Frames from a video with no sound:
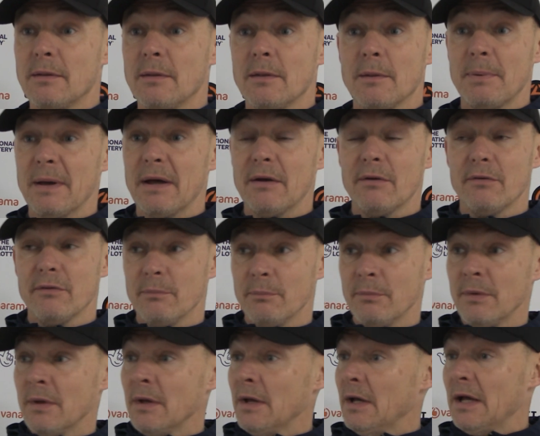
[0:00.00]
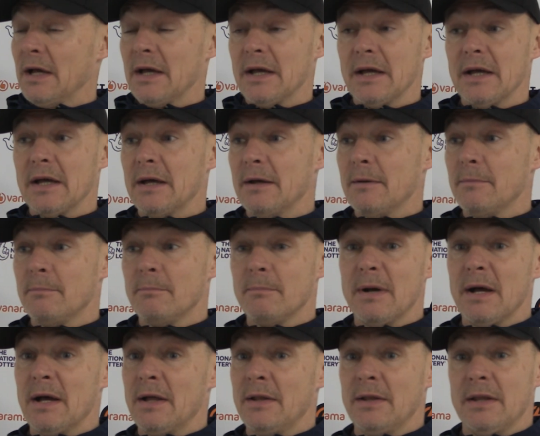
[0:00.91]
the pair of
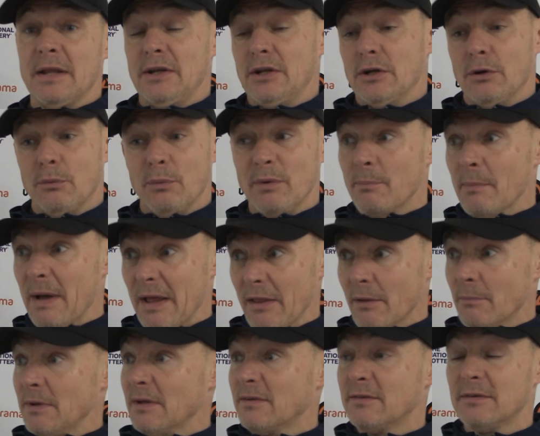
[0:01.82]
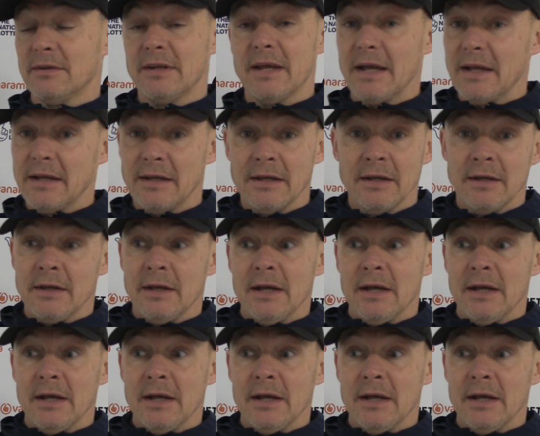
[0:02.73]
them. And, you know, we've met them yesterday,